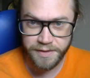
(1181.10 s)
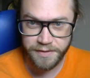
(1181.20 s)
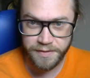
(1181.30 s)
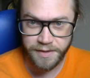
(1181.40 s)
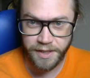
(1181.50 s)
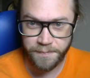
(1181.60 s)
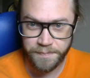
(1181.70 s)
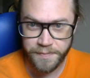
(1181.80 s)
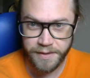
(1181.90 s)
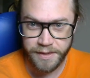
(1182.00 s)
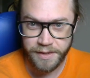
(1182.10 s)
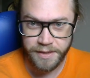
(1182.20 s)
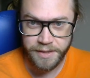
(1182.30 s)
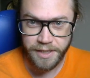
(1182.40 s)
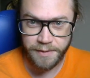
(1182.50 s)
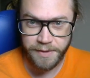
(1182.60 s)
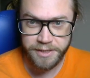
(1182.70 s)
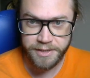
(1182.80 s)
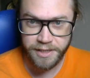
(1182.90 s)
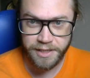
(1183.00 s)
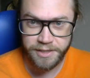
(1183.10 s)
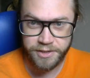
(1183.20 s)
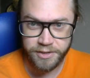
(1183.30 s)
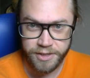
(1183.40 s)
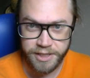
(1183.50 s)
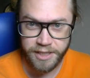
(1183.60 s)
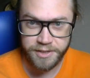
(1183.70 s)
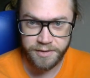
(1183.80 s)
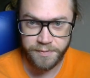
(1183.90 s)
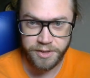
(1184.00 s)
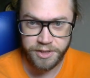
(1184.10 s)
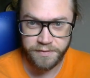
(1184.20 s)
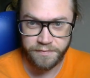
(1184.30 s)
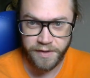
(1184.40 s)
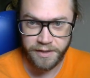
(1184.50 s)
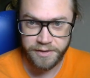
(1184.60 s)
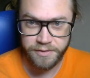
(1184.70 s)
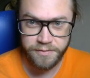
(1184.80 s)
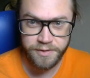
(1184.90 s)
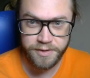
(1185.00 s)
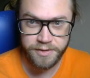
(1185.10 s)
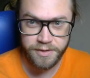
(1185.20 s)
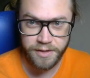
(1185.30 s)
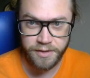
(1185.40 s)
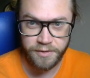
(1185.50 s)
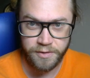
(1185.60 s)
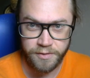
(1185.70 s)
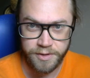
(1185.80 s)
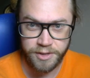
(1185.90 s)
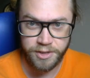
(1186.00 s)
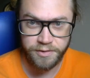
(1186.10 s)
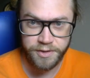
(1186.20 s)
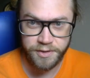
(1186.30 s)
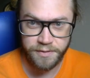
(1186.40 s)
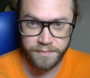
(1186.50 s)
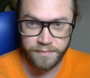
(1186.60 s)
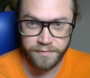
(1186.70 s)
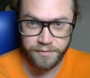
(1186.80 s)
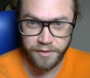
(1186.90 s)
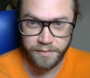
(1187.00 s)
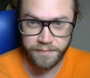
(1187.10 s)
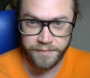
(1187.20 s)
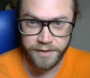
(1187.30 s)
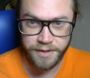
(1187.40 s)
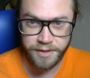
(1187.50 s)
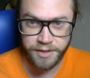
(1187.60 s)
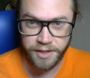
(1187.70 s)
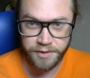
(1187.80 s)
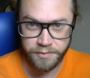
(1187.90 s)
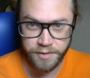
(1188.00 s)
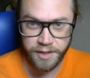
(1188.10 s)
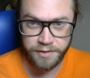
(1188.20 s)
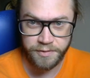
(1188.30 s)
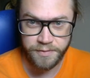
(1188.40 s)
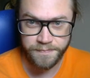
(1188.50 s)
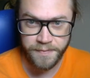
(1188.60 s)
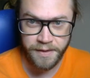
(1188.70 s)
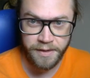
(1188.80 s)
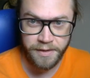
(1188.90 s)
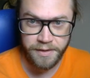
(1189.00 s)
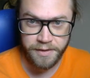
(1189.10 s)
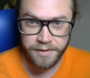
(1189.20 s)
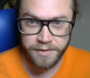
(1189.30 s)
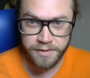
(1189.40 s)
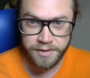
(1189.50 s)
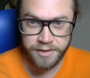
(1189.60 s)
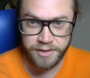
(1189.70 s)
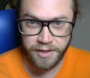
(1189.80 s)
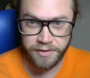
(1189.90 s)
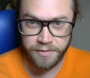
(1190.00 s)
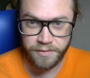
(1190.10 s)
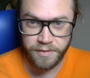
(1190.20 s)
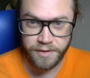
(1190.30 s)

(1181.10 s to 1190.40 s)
Yeah, I basically just guessed a bunch of values or deduced them from the kernel code. So